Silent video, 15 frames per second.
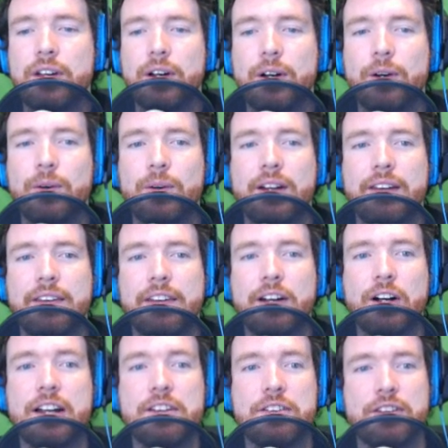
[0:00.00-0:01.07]
So
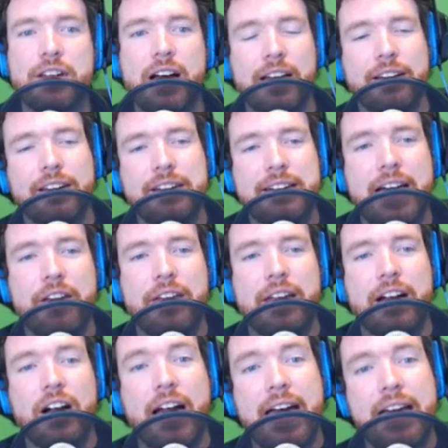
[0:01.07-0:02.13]
there is an island down
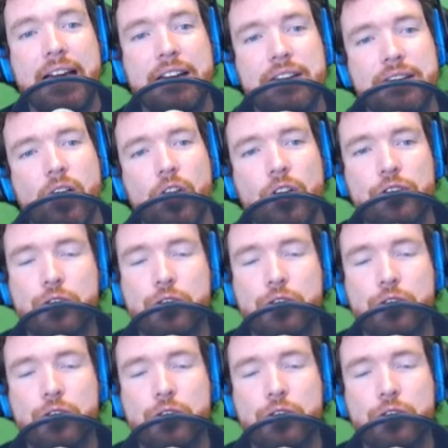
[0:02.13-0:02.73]
there, and